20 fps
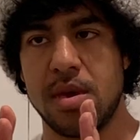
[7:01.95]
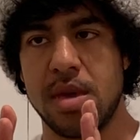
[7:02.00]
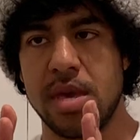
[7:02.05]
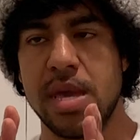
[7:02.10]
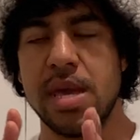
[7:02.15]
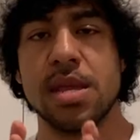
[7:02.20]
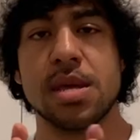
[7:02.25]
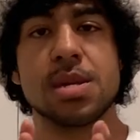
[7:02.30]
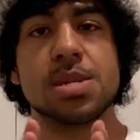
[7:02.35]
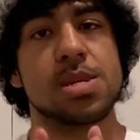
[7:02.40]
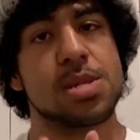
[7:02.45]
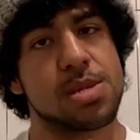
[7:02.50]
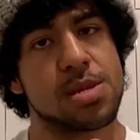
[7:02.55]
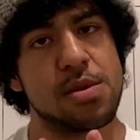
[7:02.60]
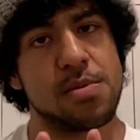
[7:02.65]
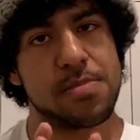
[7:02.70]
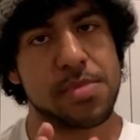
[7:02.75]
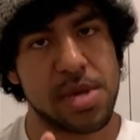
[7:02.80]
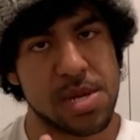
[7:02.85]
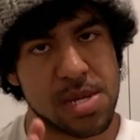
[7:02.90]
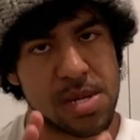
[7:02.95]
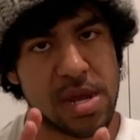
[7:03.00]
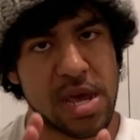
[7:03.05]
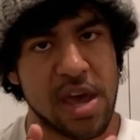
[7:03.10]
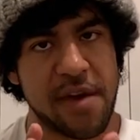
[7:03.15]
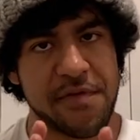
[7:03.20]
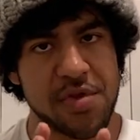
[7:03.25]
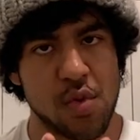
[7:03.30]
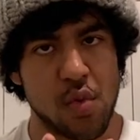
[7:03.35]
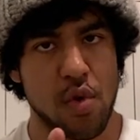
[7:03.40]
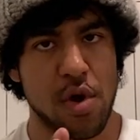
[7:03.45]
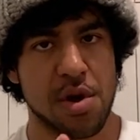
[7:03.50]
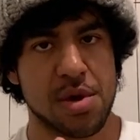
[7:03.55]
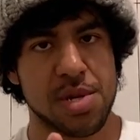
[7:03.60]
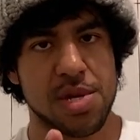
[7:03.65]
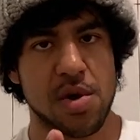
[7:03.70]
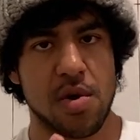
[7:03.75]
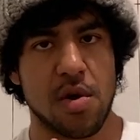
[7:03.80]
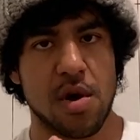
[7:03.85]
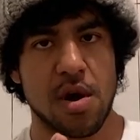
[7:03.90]
heating system doesn't have to work
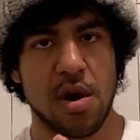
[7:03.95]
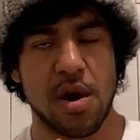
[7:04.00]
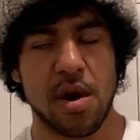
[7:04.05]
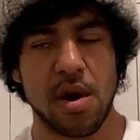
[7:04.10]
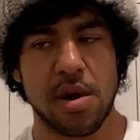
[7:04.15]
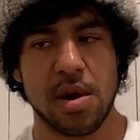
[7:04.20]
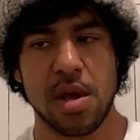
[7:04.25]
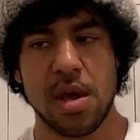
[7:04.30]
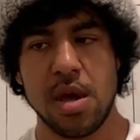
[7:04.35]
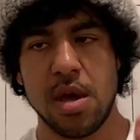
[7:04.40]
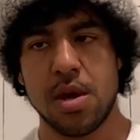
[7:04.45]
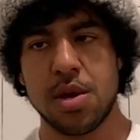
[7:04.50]
so hard